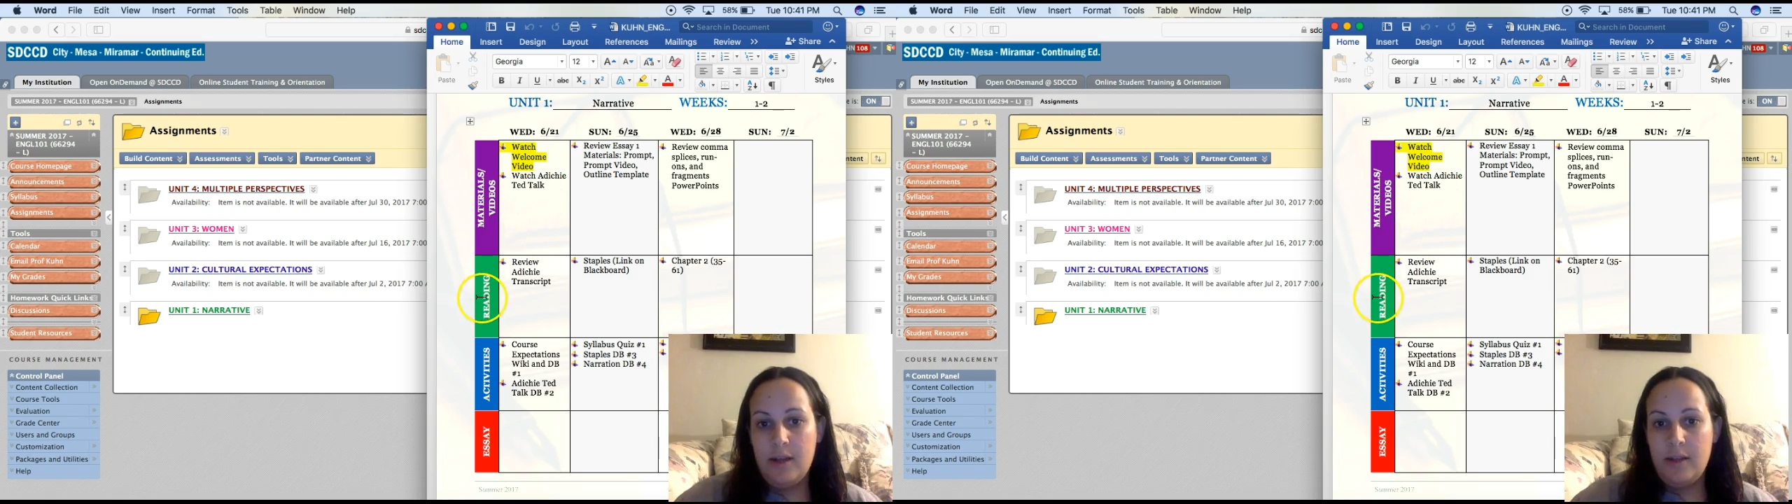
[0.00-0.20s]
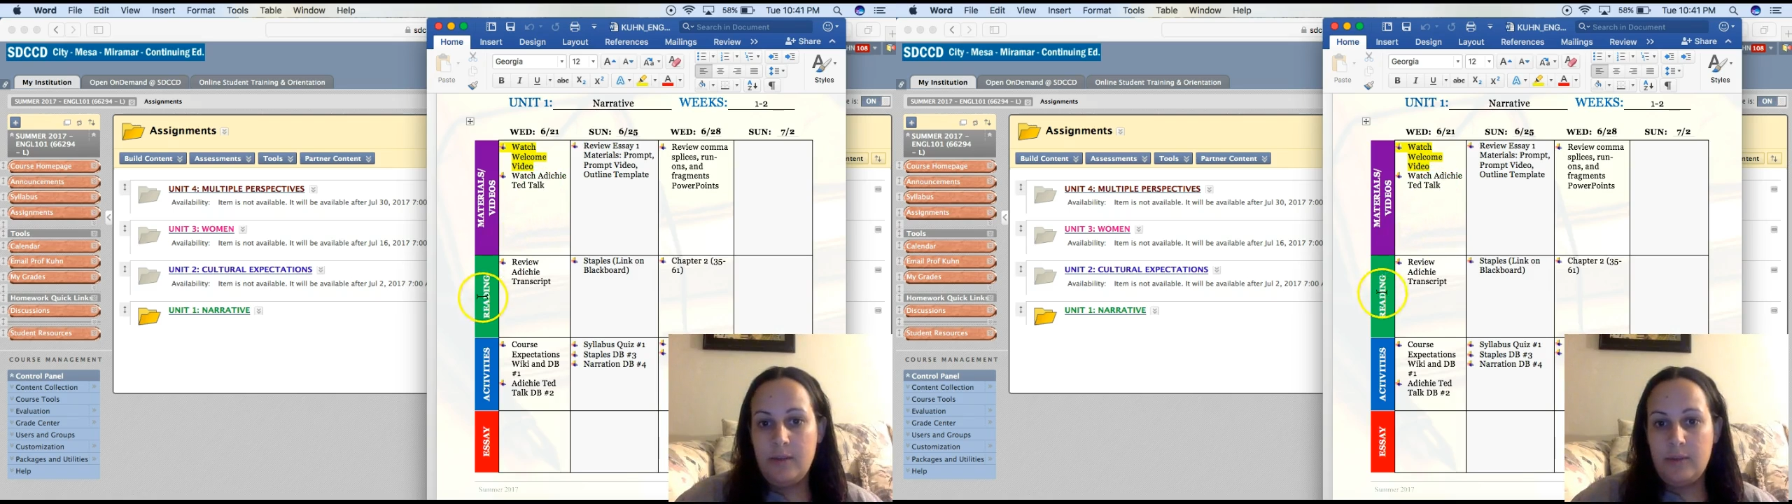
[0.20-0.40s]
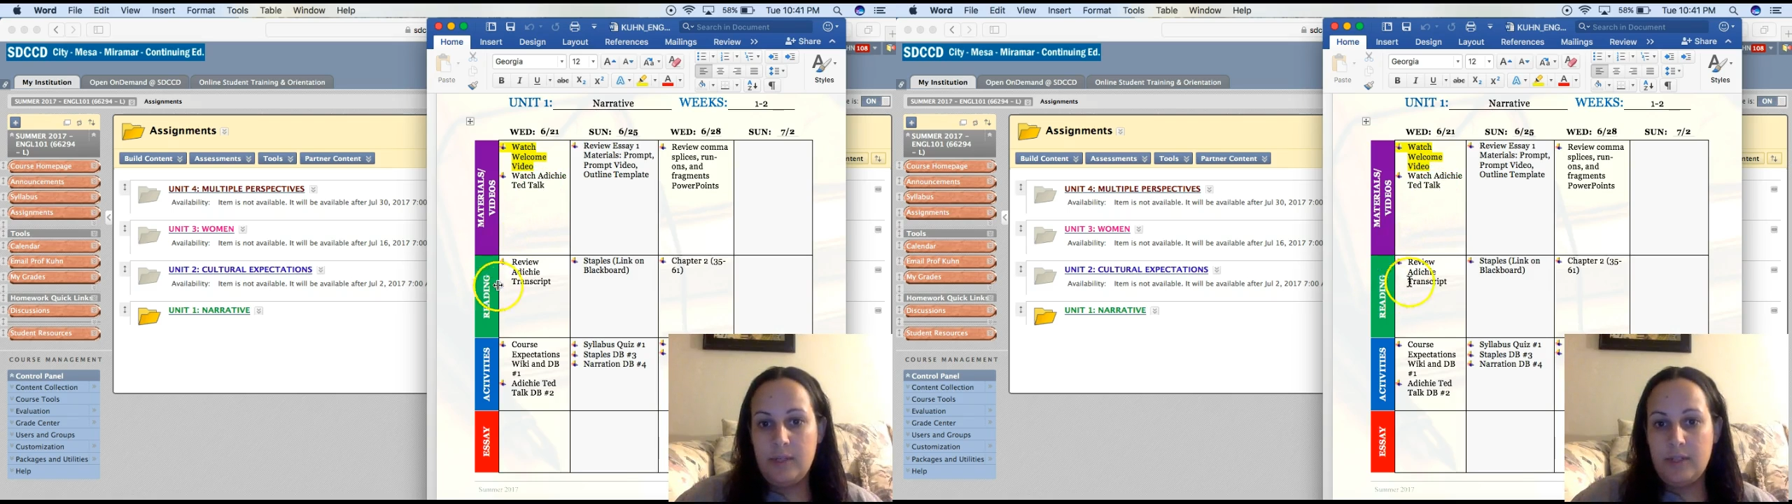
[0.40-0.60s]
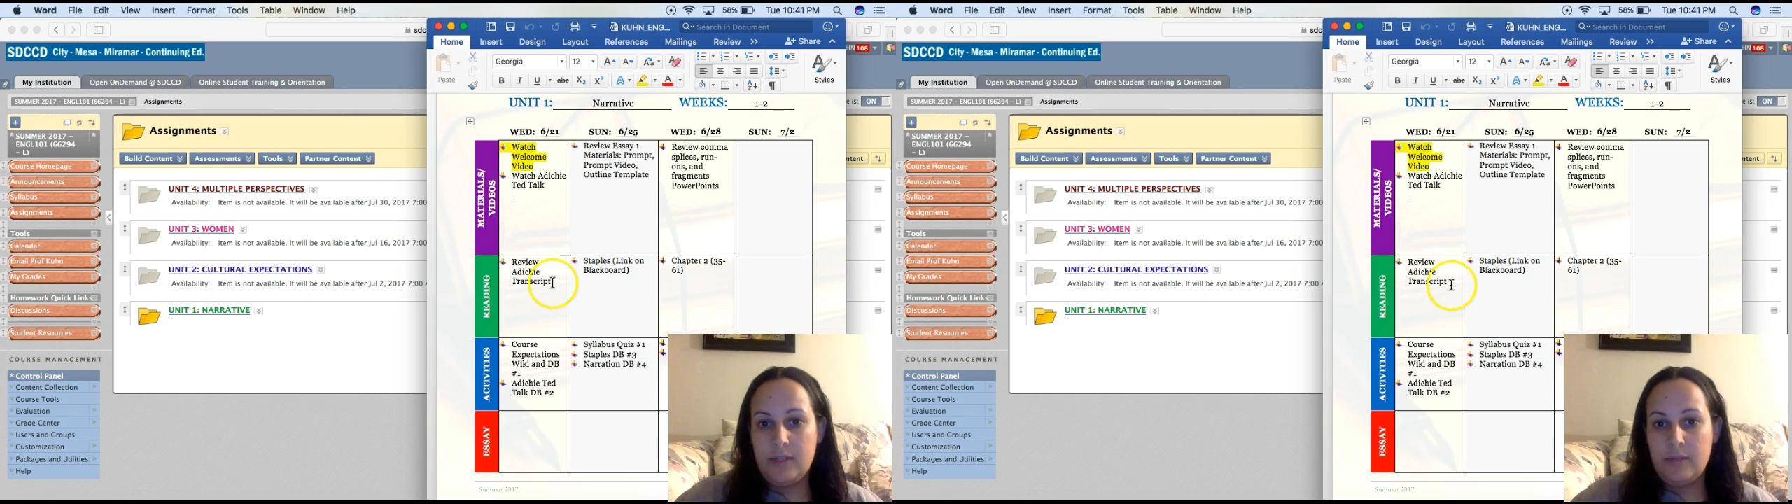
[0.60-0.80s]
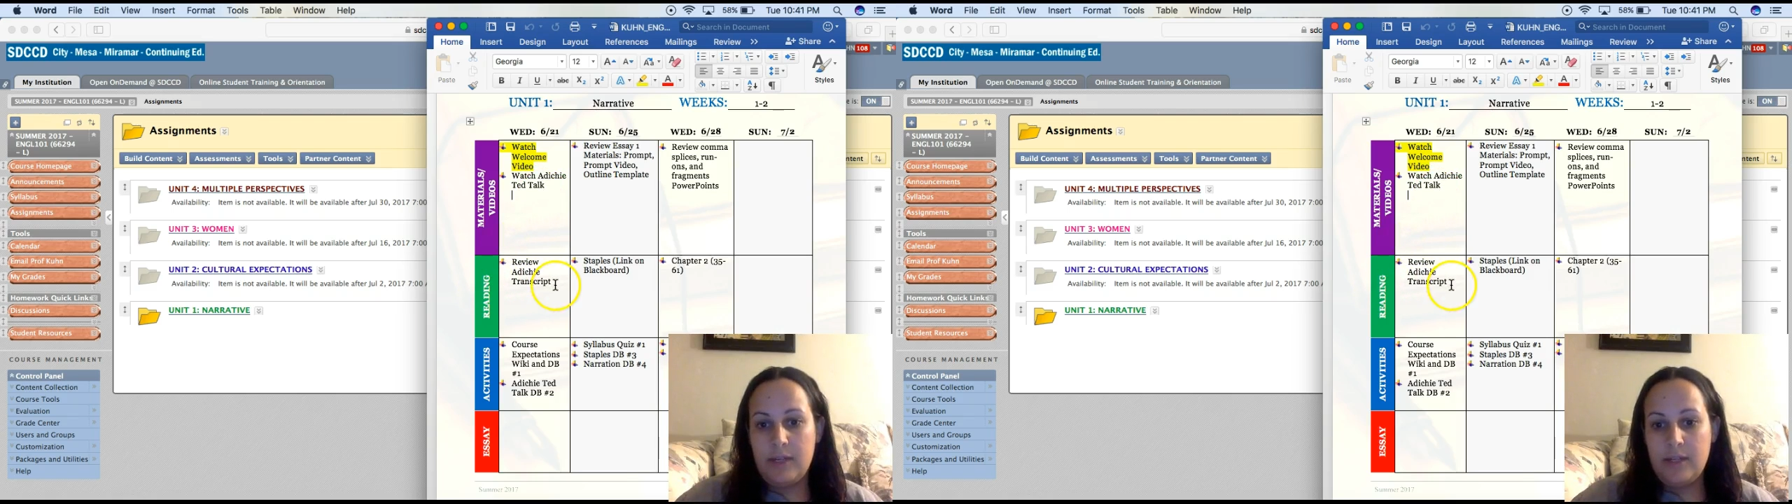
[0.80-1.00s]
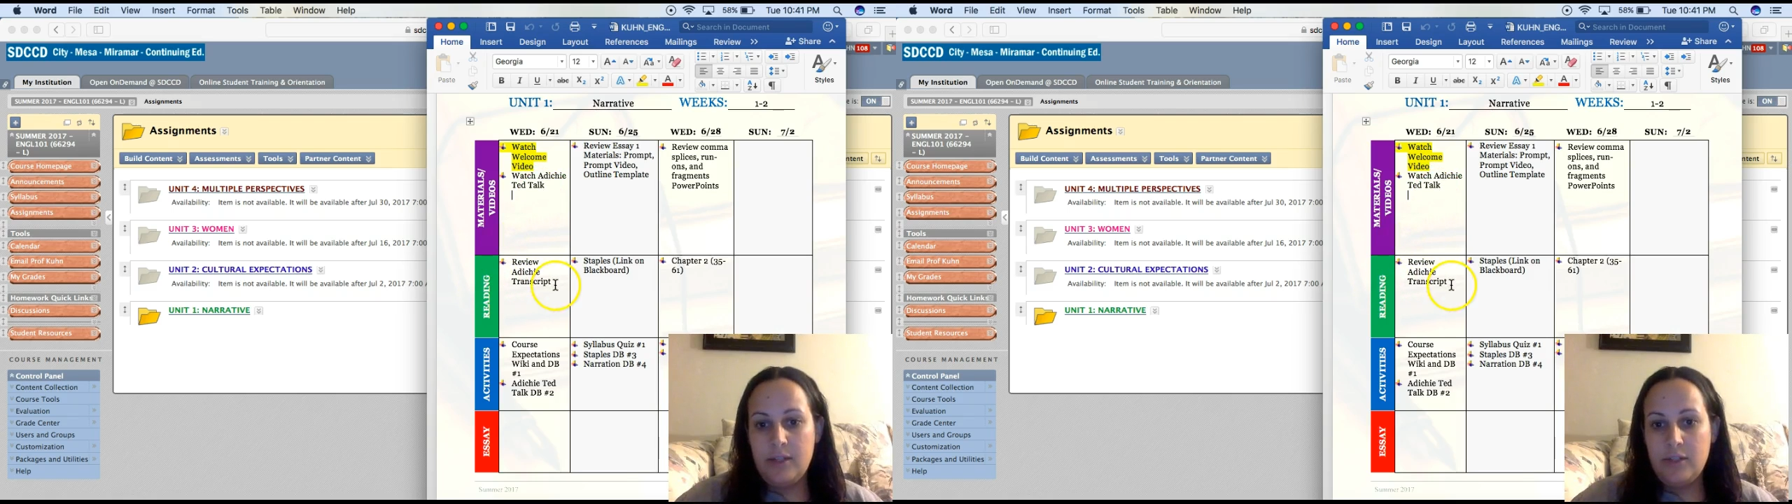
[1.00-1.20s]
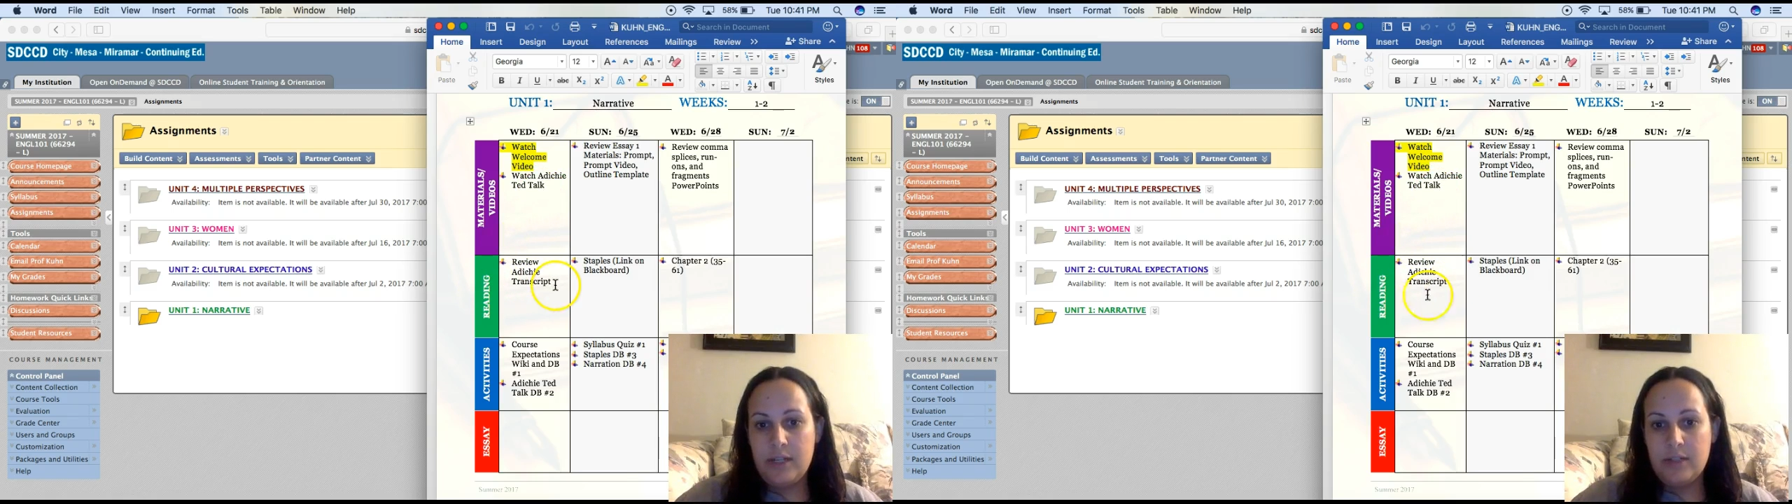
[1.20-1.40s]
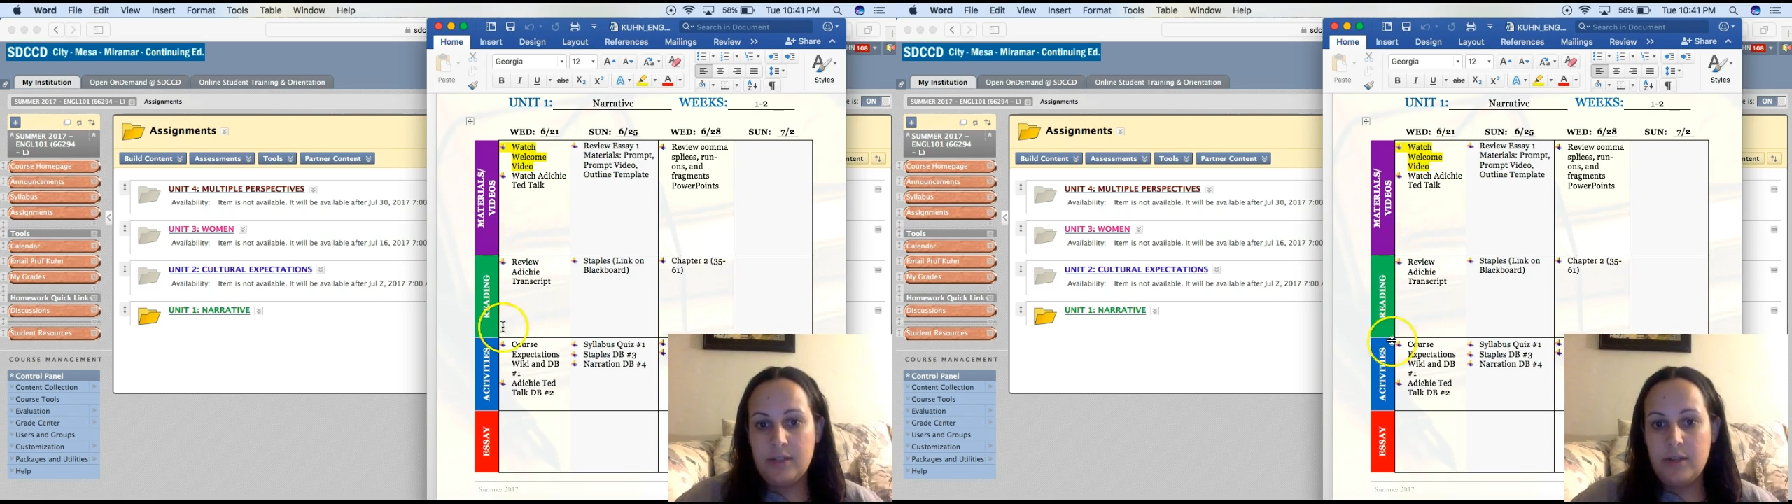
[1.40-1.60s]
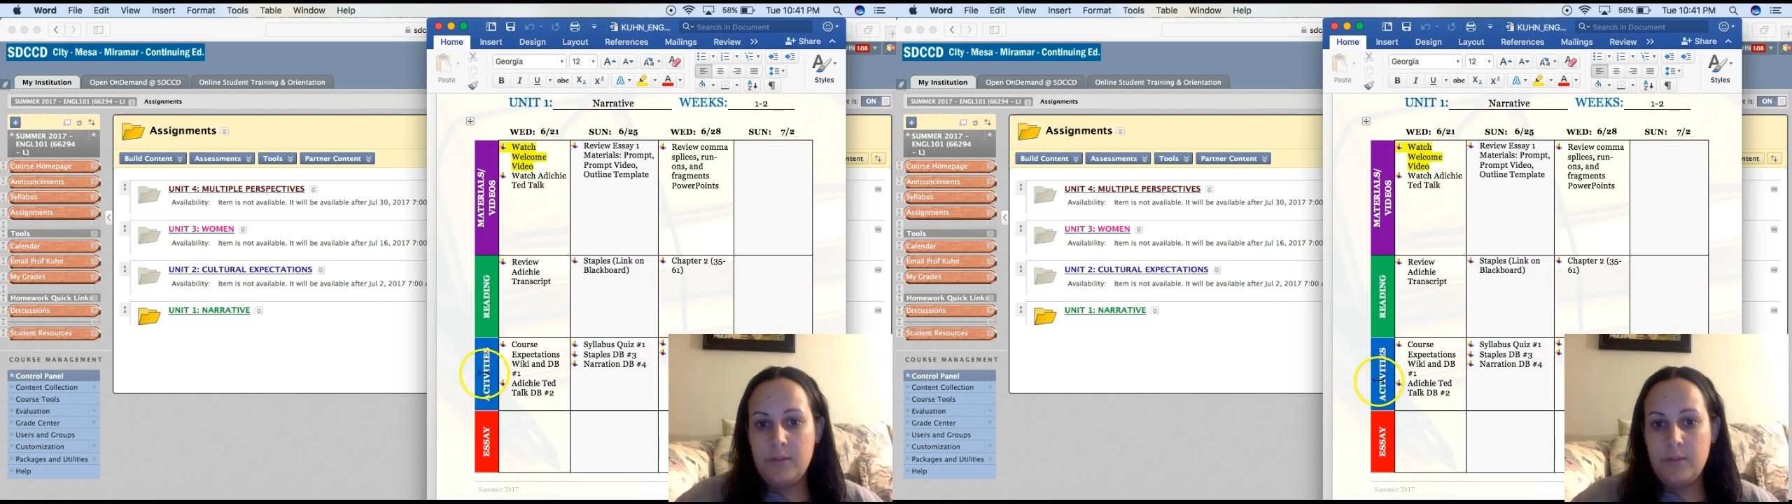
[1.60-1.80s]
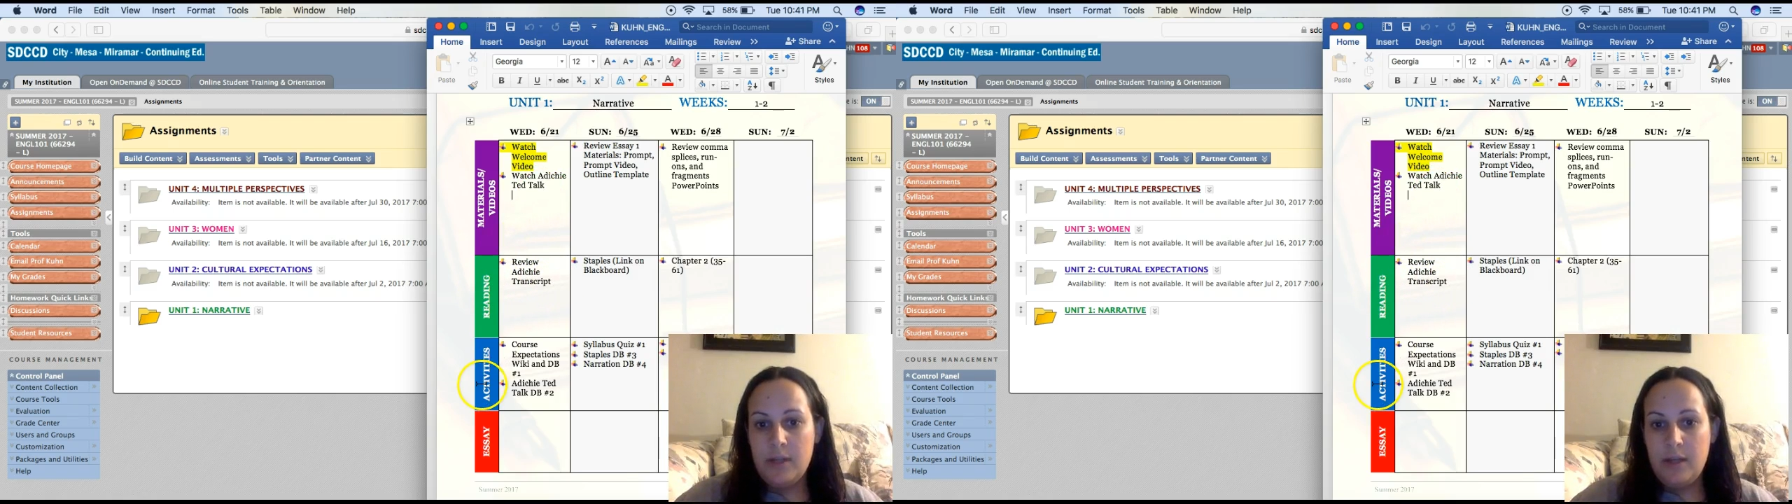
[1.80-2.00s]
You will need to read the transcript,